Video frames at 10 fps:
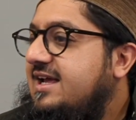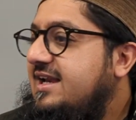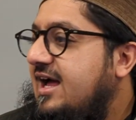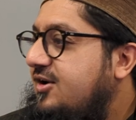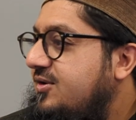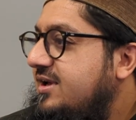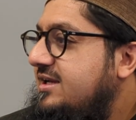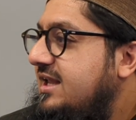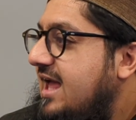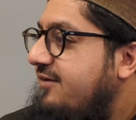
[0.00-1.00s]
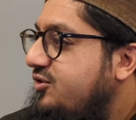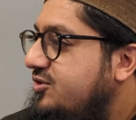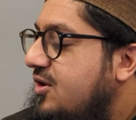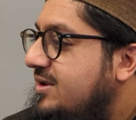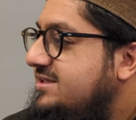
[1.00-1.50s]
Now, have you
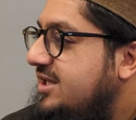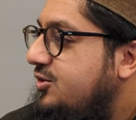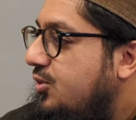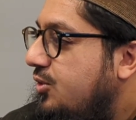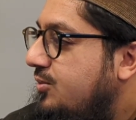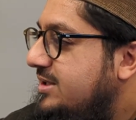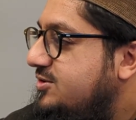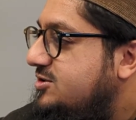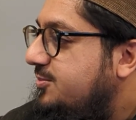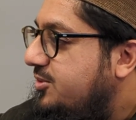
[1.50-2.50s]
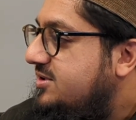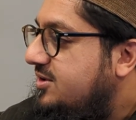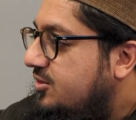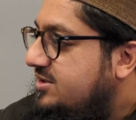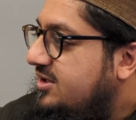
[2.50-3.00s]
noticed that you always used to put the
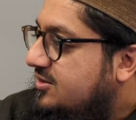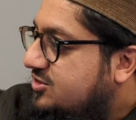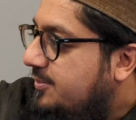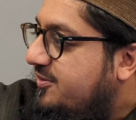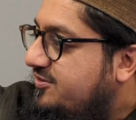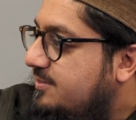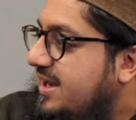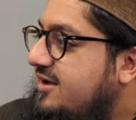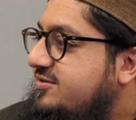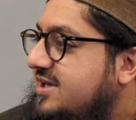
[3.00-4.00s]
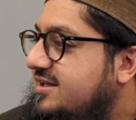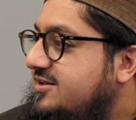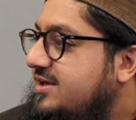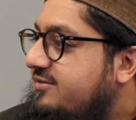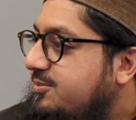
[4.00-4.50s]
roti on top of the plate of salan?
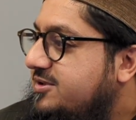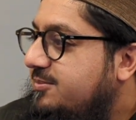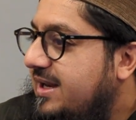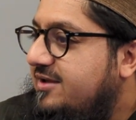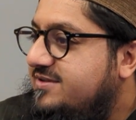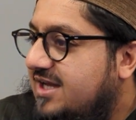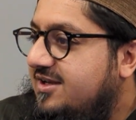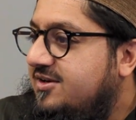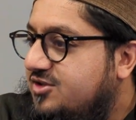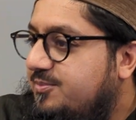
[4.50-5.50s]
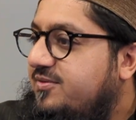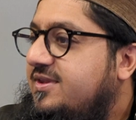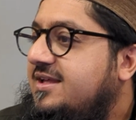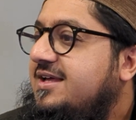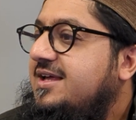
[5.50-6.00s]
You never put the plate of salan on top of
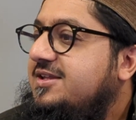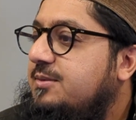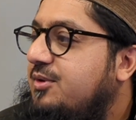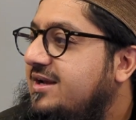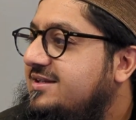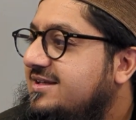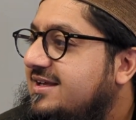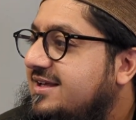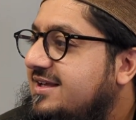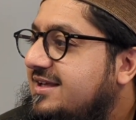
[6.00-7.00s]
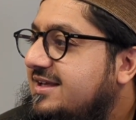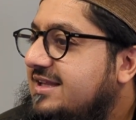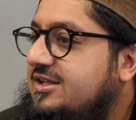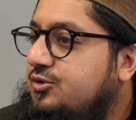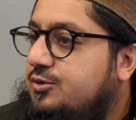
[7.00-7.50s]
the bread.
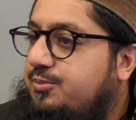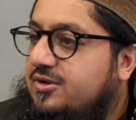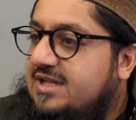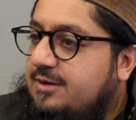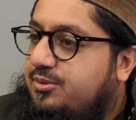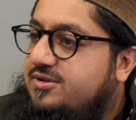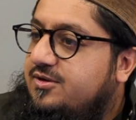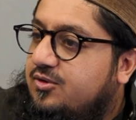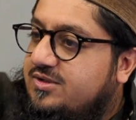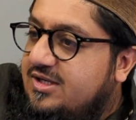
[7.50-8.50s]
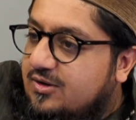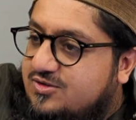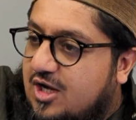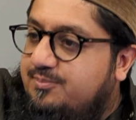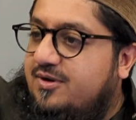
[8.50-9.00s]
That you would put, they'd put the roti on
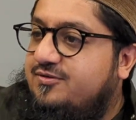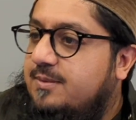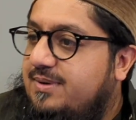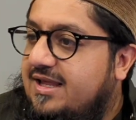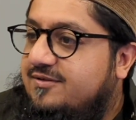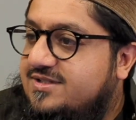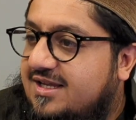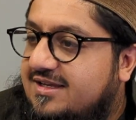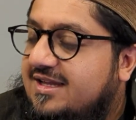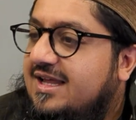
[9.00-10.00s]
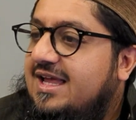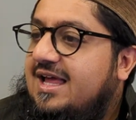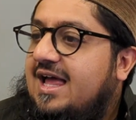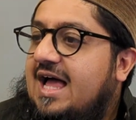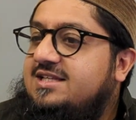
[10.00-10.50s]
top of the plate of salan.
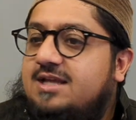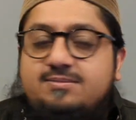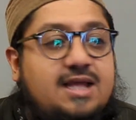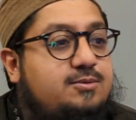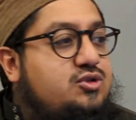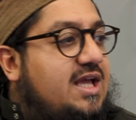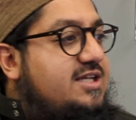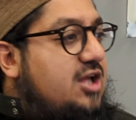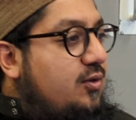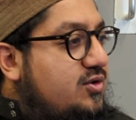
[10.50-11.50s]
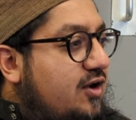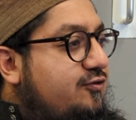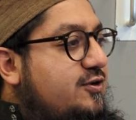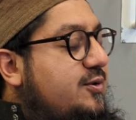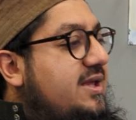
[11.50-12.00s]
And sometimes you'd get told
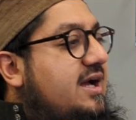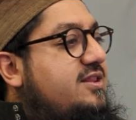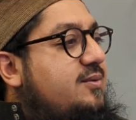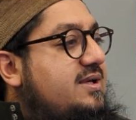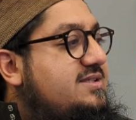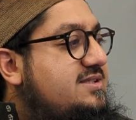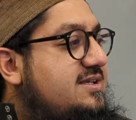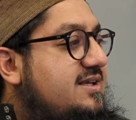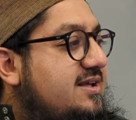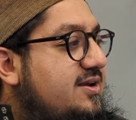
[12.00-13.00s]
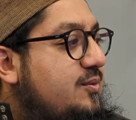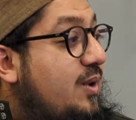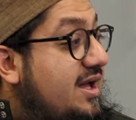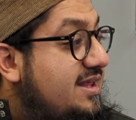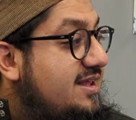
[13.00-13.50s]
off for doing it otherwise.
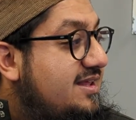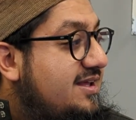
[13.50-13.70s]
Why?